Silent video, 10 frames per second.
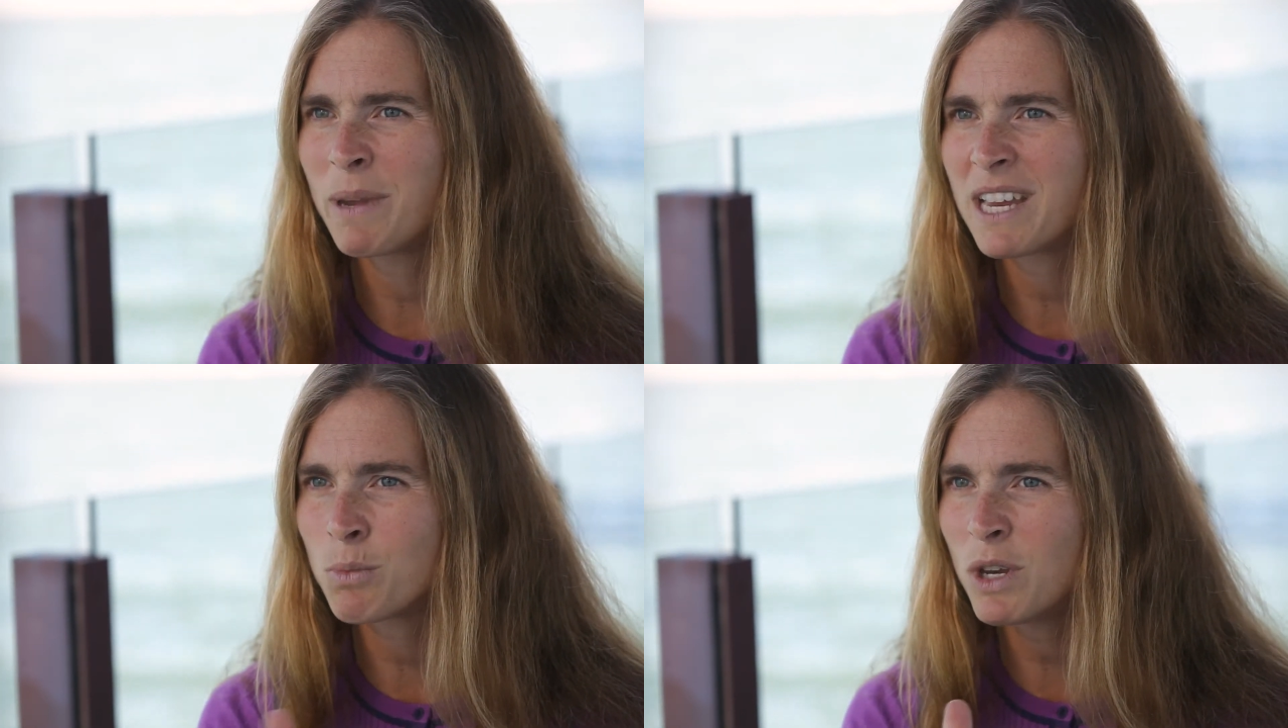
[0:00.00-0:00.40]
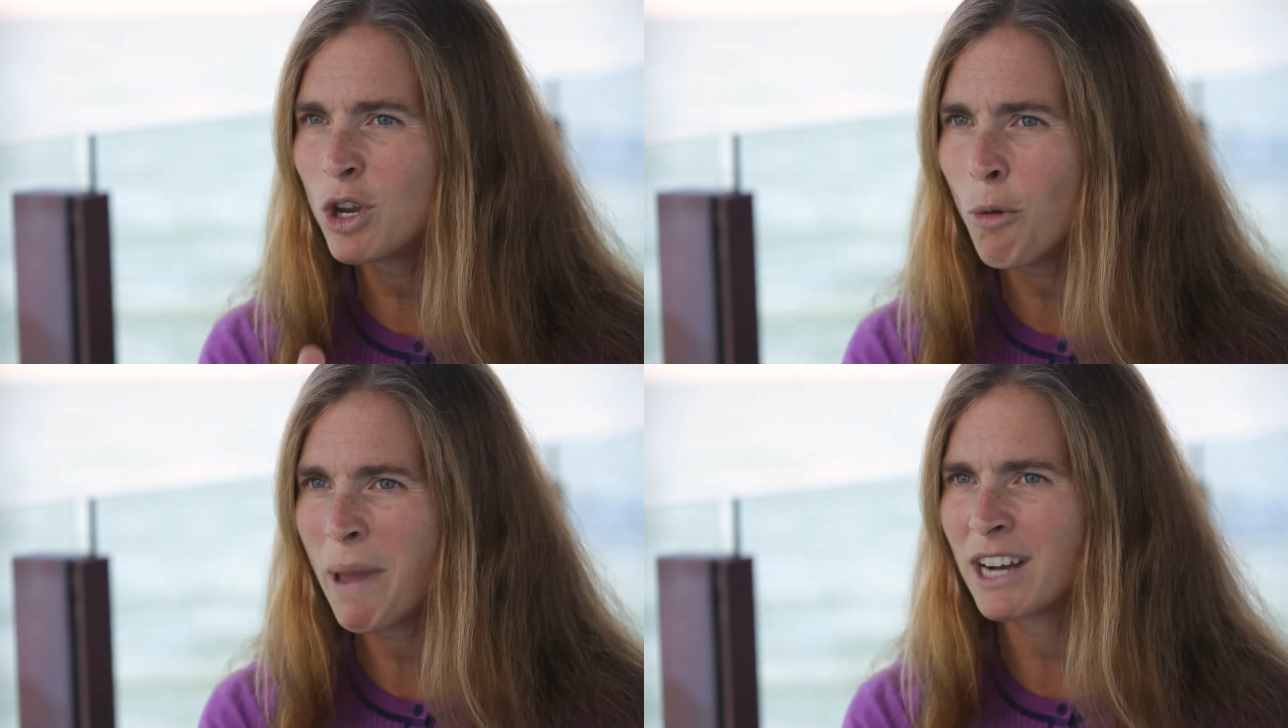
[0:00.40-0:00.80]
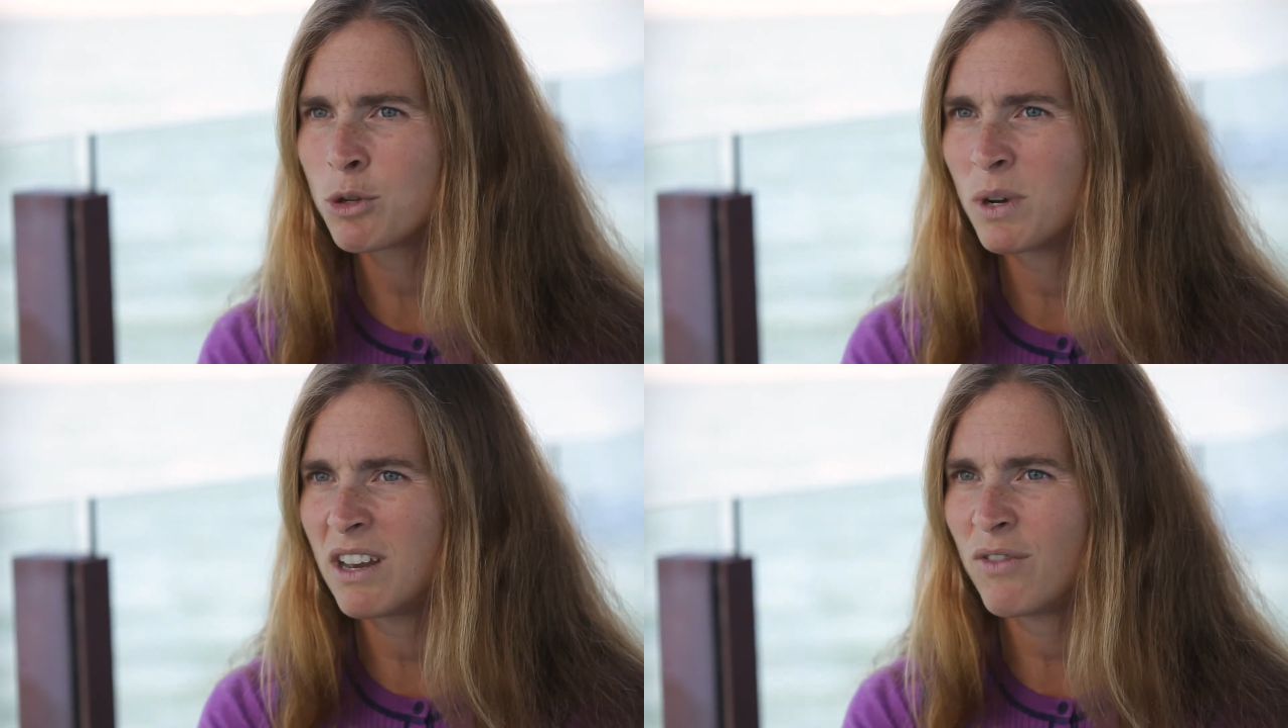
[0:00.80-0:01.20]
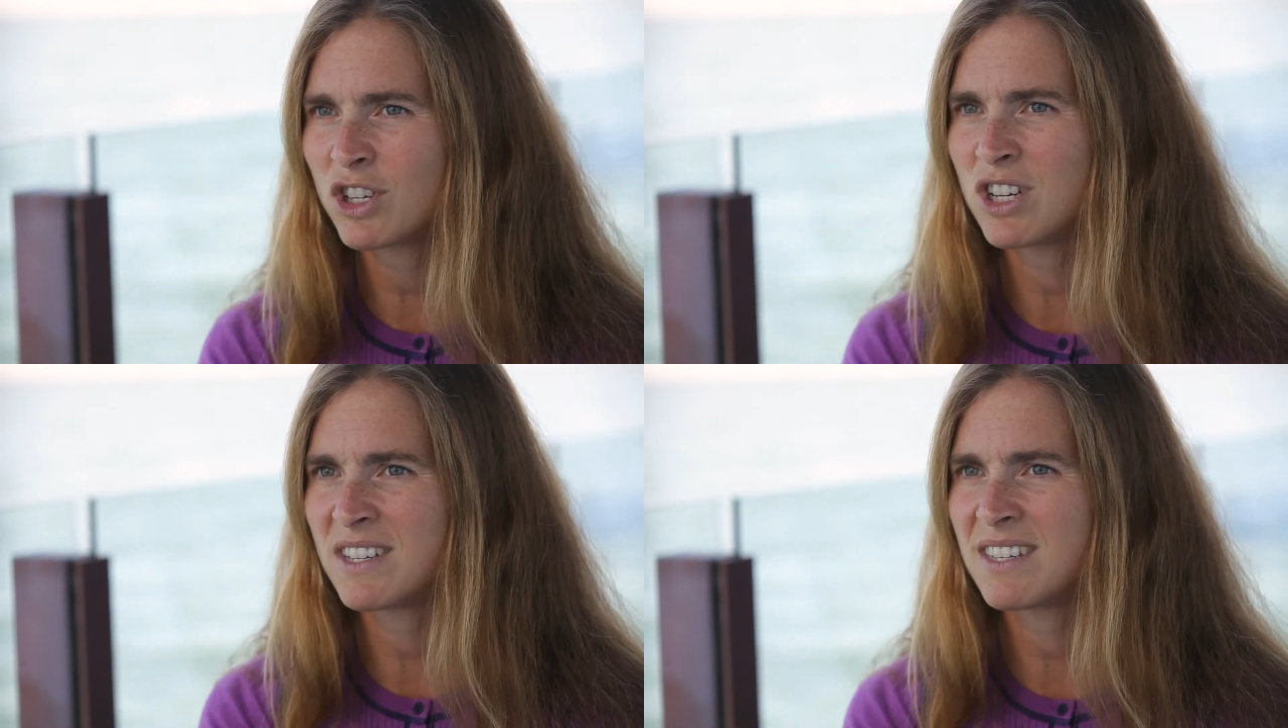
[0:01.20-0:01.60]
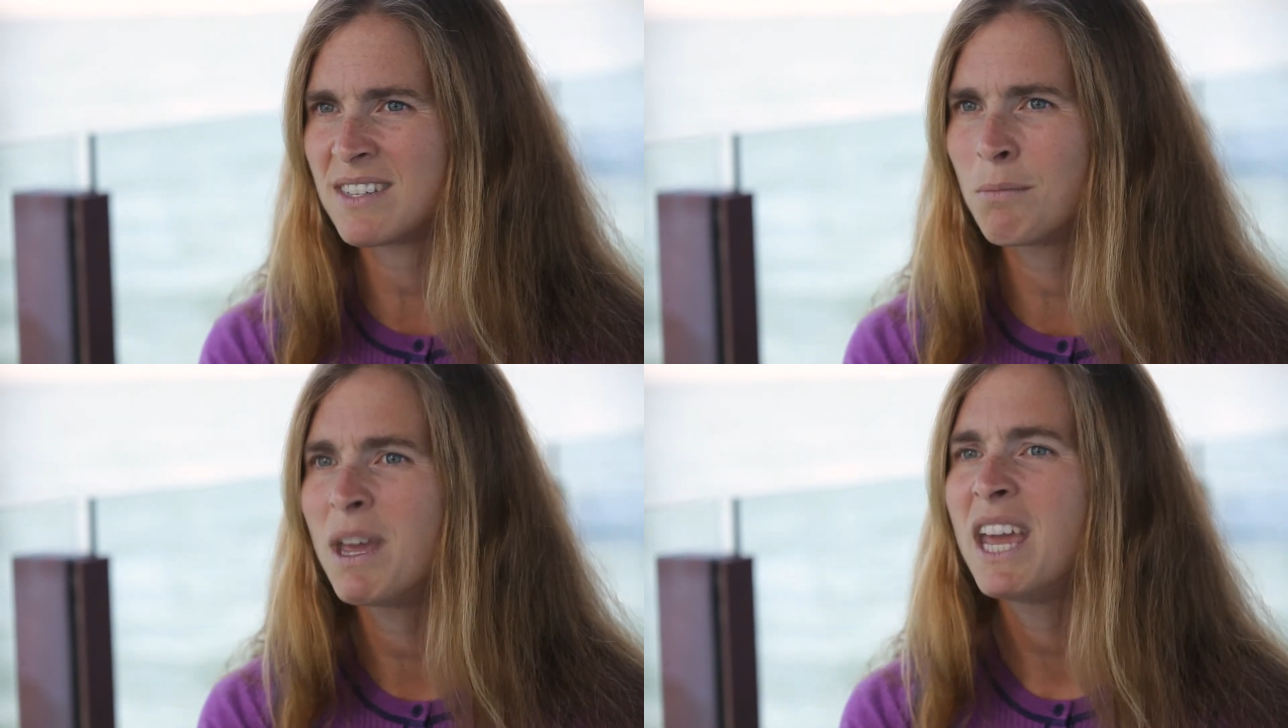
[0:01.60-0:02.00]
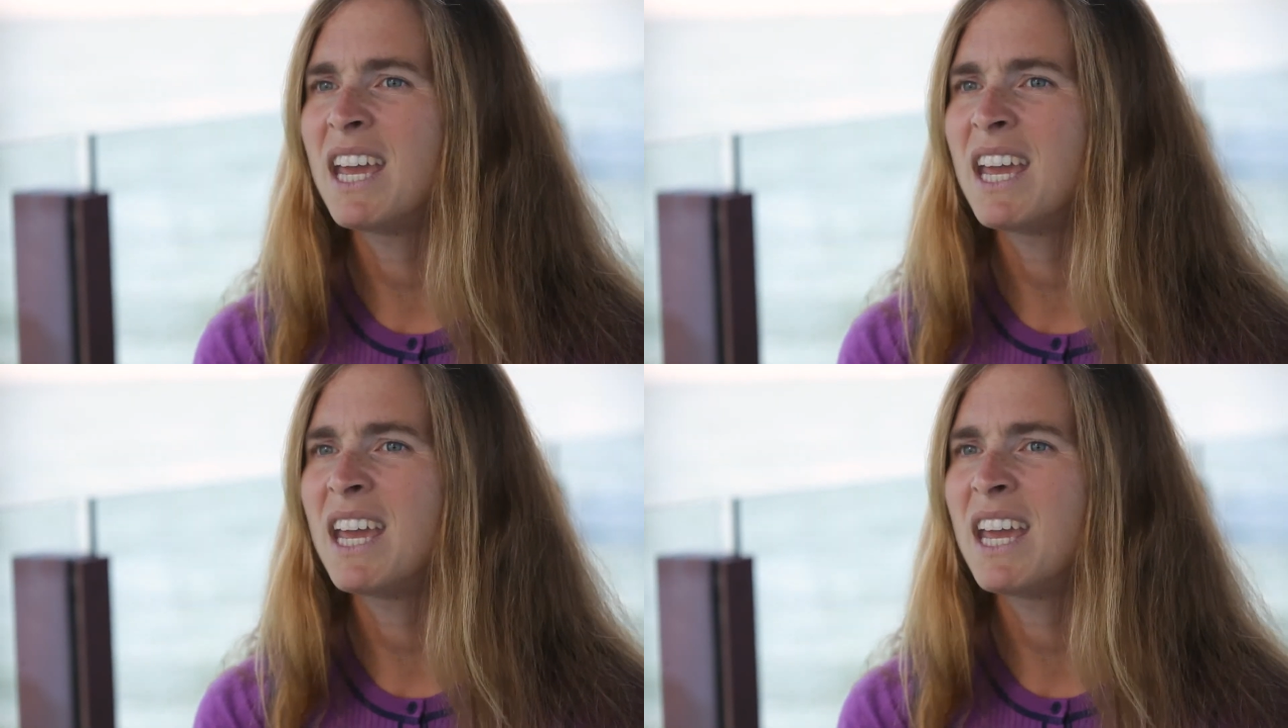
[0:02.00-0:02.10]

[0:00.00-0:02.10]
Because when you go back to an inefficient system,